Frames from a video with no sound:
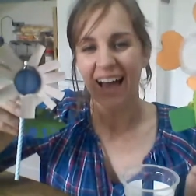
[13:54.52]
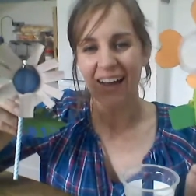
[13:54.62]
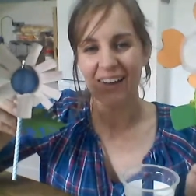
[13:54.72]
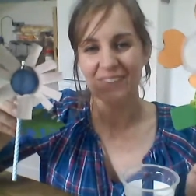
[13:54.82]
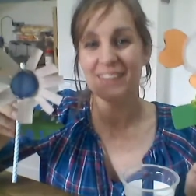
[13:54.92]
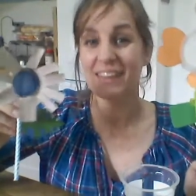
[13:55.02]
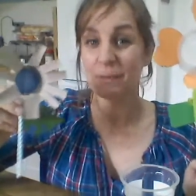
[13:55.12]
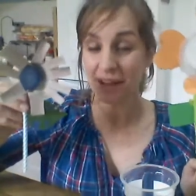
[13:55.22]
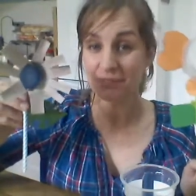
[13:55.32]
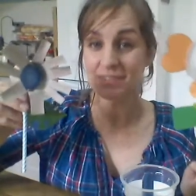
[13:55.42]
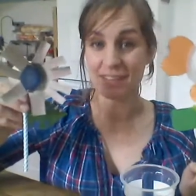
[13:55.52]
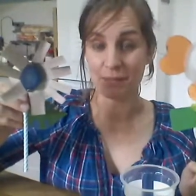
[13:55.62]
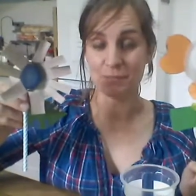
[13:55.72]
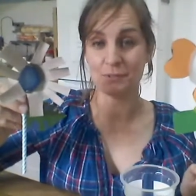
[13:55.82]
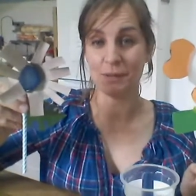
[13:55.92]
Um, and they will have
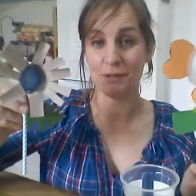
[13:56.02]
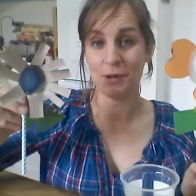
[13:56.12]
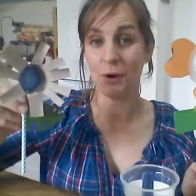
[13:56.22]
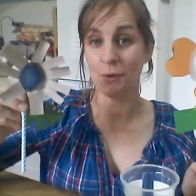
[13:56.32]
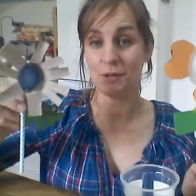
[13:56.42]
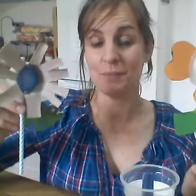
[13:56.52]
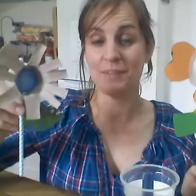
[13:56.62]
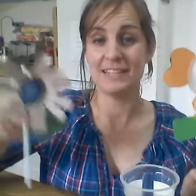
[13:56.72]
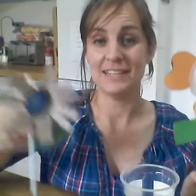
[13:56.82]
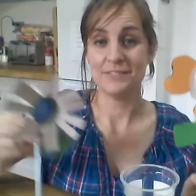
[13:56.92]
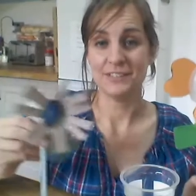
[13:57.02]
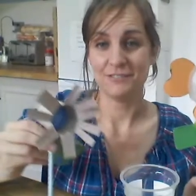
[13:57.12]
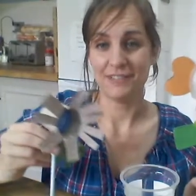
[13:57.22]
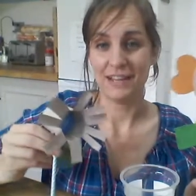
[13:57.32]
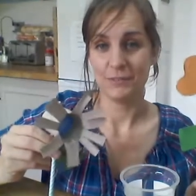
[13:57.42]
stems as well to hold up the leaves and
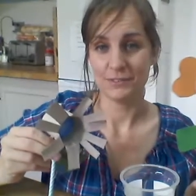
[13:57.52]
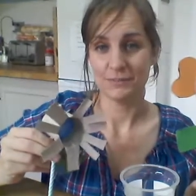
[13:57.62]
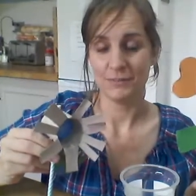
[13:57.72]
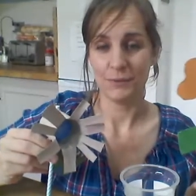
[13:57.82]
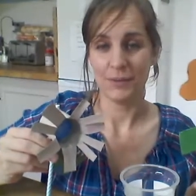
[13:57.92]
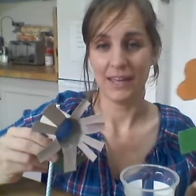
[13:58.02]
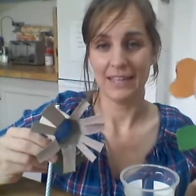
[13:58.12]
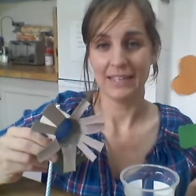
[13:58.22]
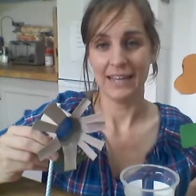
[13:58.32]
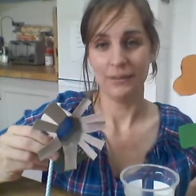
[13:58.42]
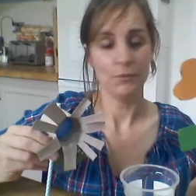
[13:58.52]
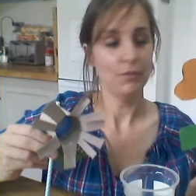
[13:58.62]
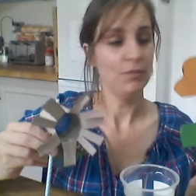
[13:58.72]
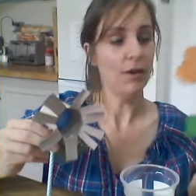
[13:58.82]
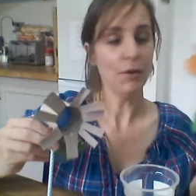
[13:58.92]
the flowers. Okay, and
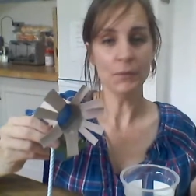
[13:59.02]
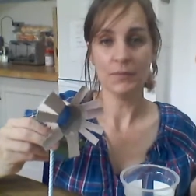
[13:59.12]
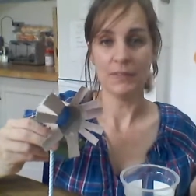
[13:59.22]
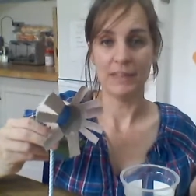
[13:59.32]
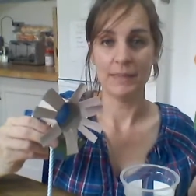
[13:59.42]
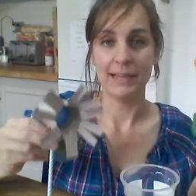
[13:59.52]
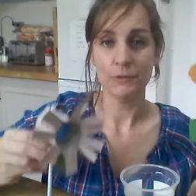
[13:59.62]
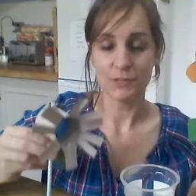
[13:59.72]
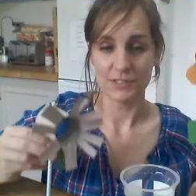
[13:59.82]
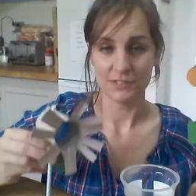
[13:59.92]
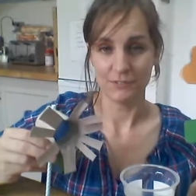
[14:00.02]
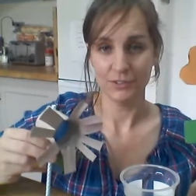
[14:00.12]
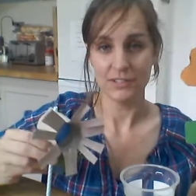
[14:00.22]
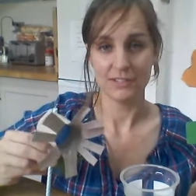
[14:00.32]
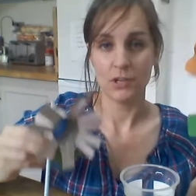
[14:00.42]
although they may look
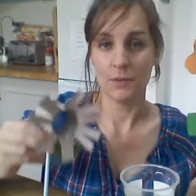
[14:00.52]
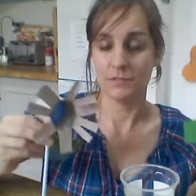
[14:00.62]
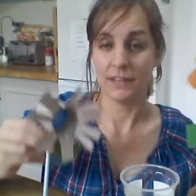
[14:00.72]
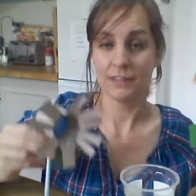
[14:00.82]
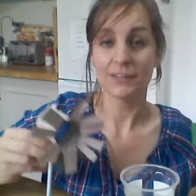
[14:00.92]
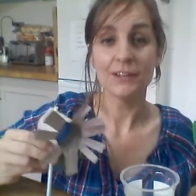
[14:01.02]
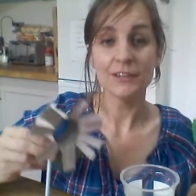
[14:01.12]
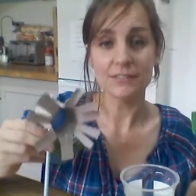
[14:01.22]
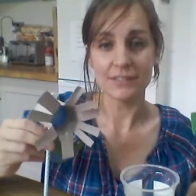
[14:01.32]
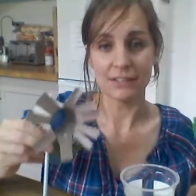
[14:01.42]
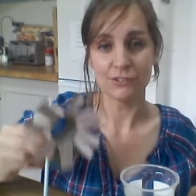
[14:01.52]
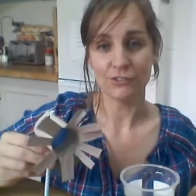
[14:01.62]
different in terms of their colours, their